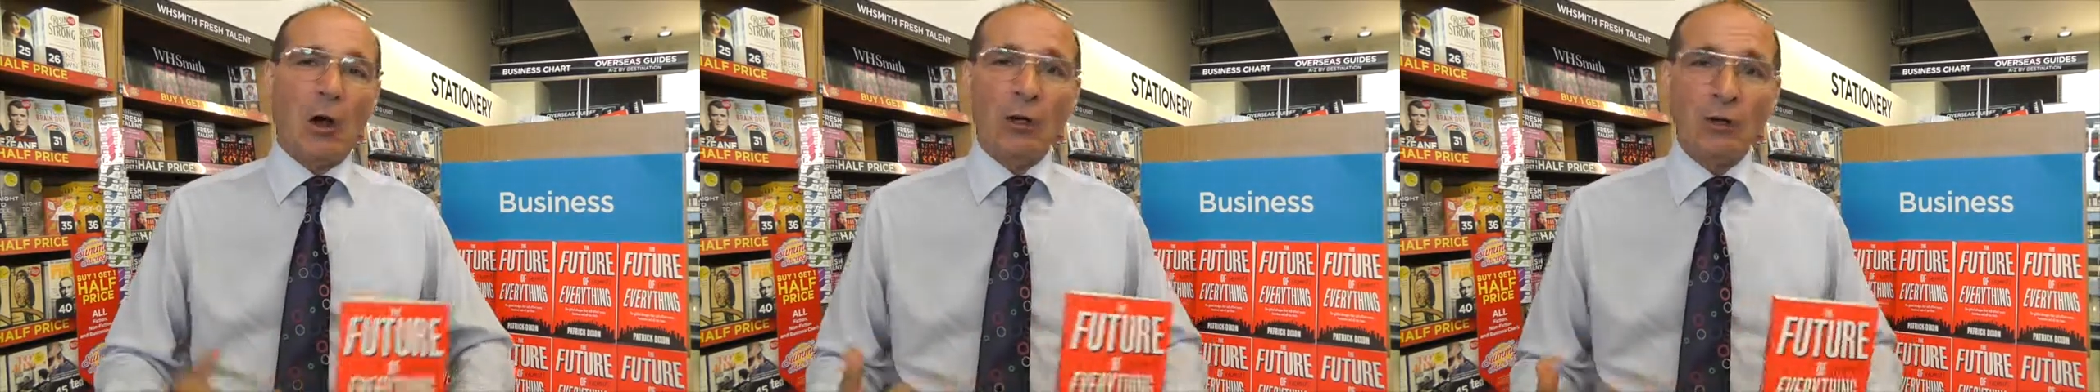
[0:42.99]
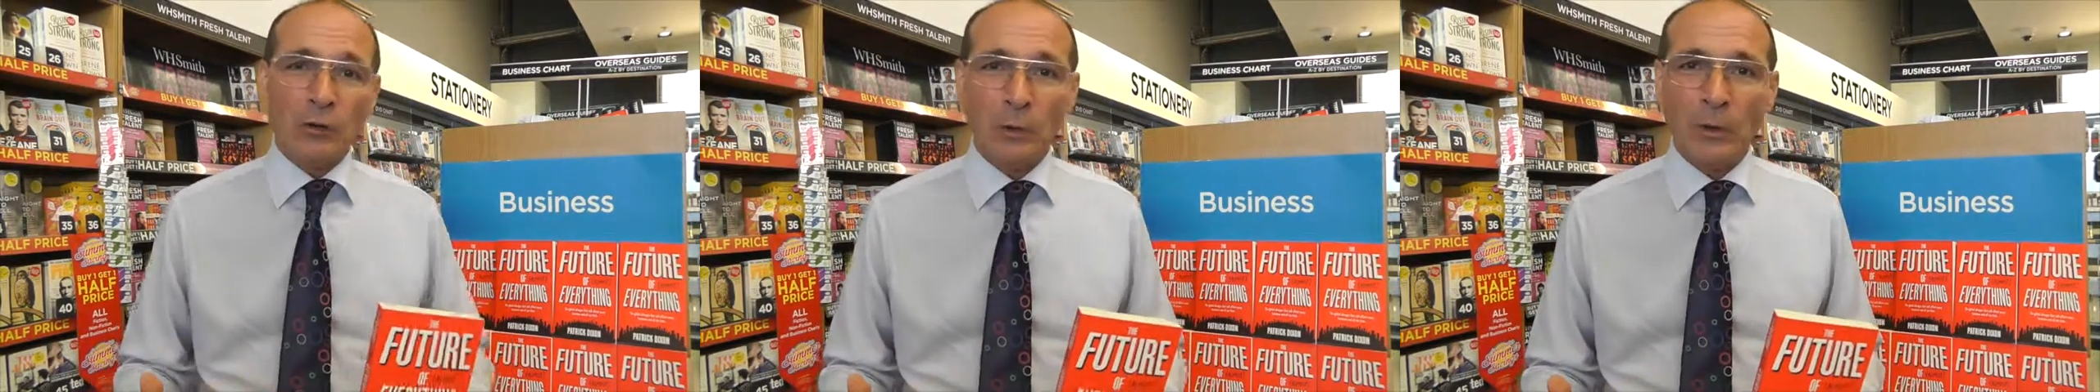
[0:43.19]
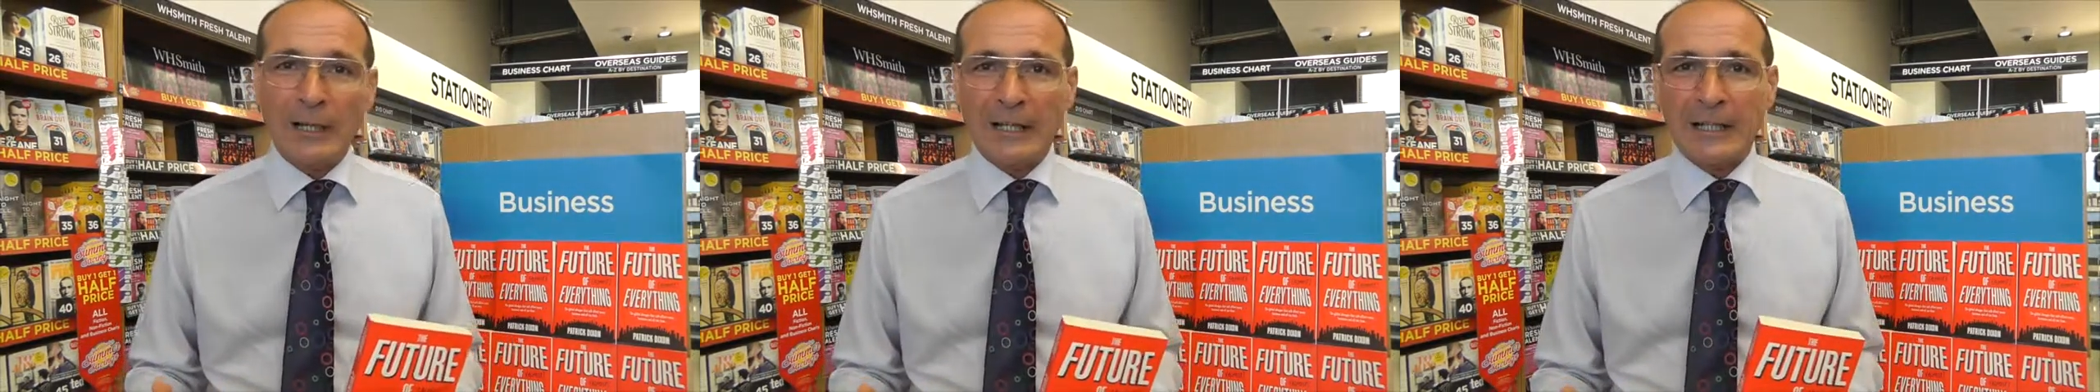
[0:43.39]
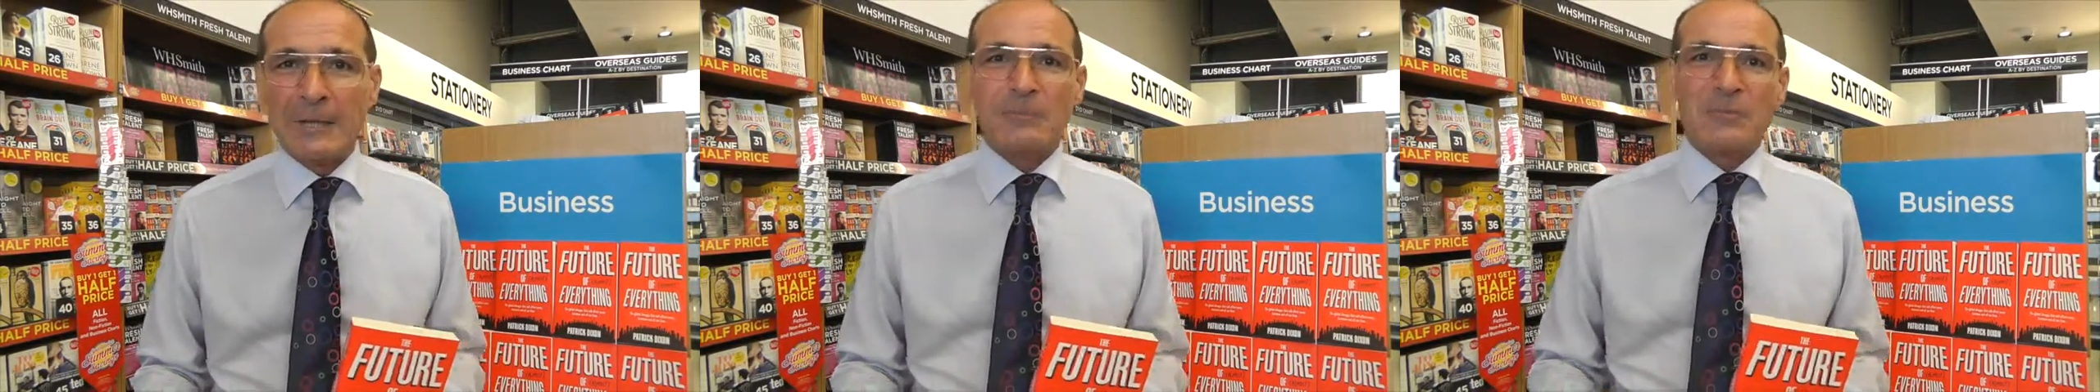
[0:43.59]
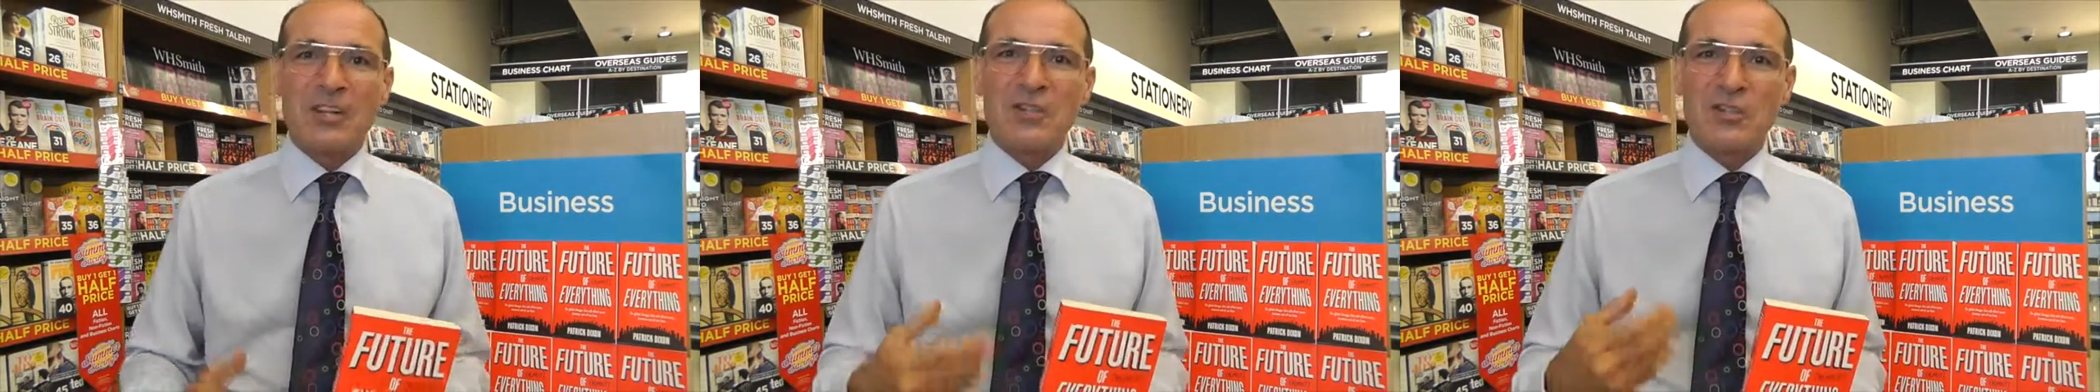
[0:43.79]

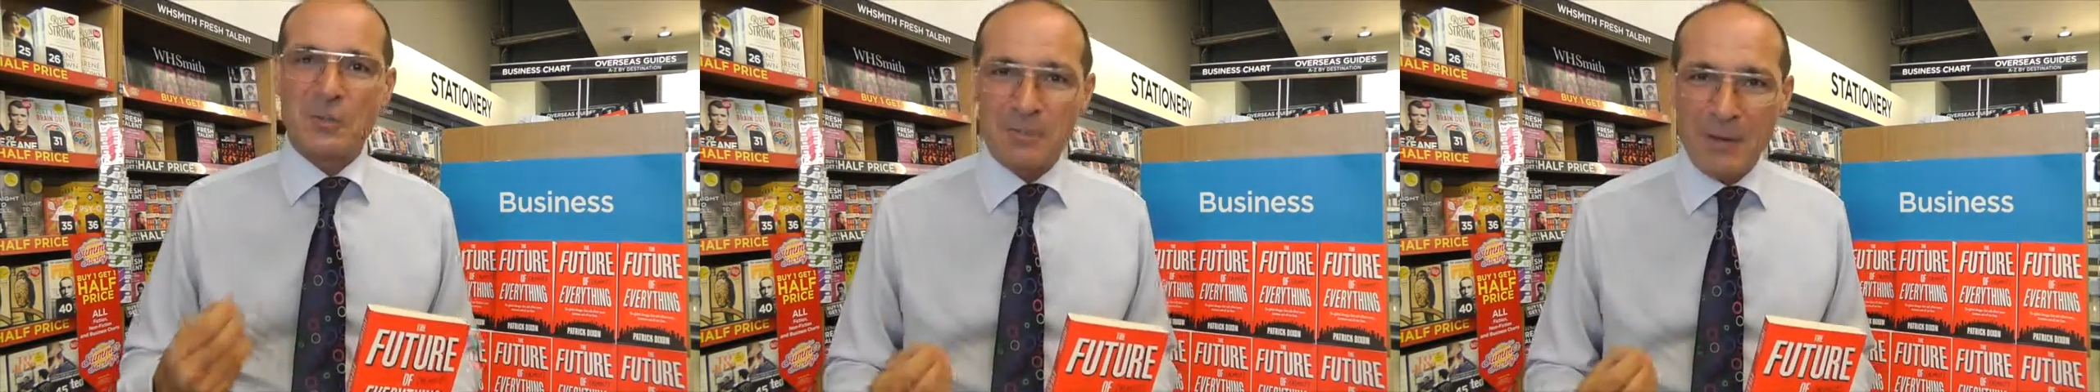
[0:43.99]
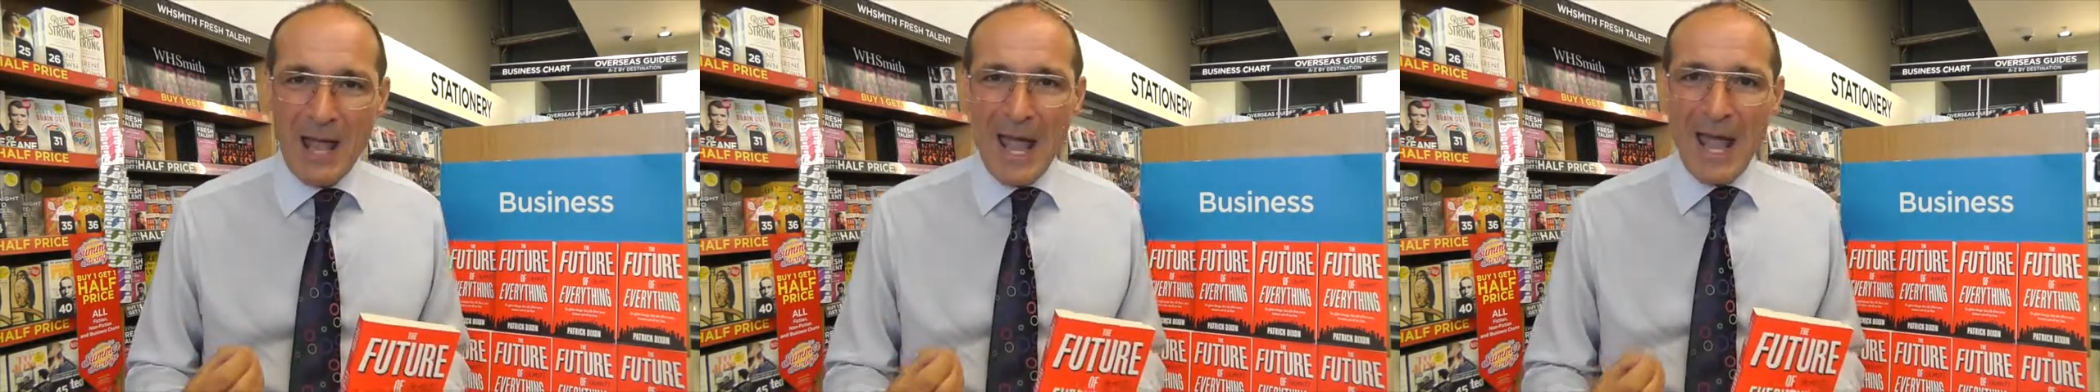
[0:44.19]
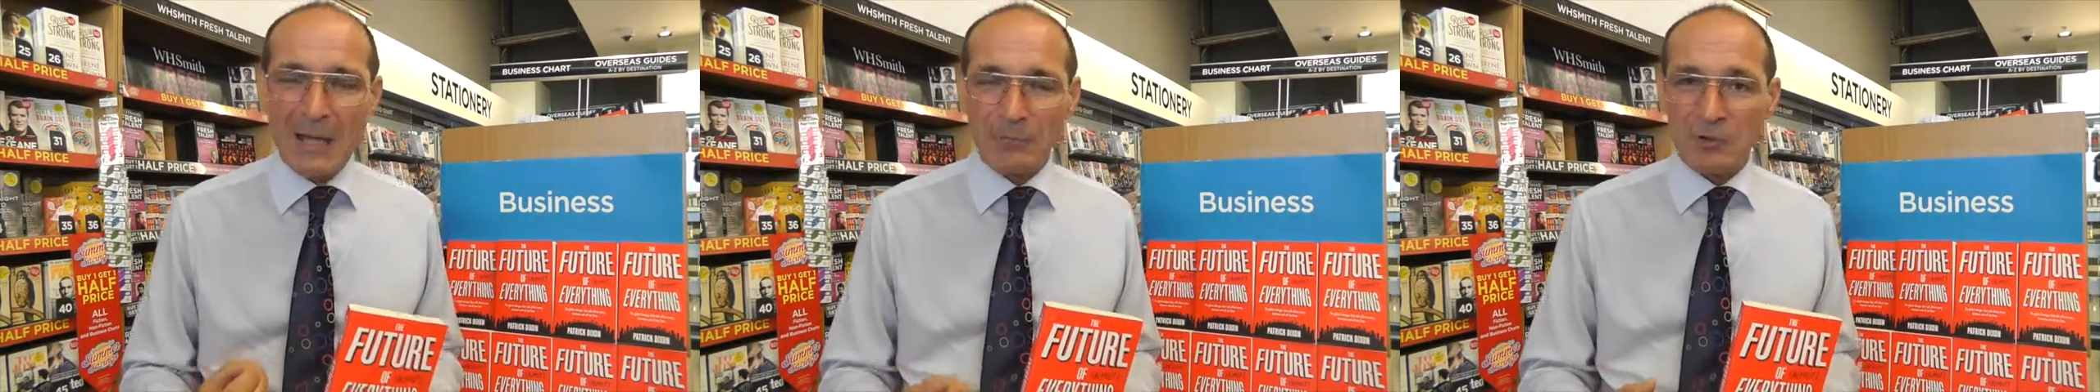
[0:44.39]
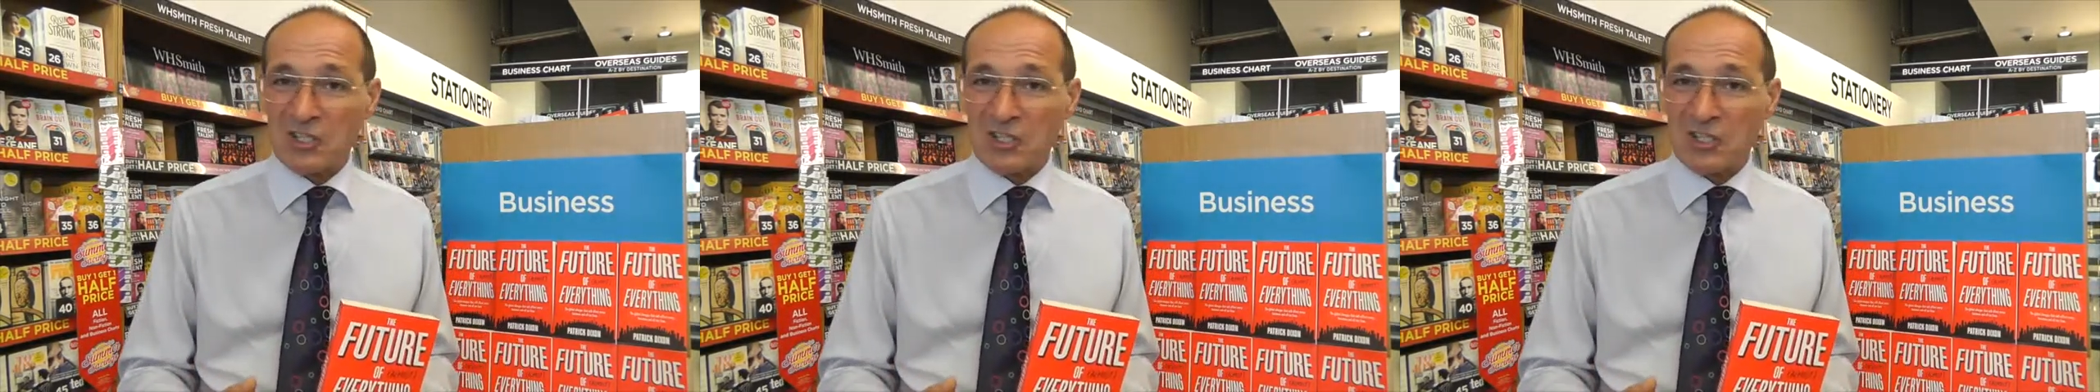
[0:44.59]
earthquake in Japan,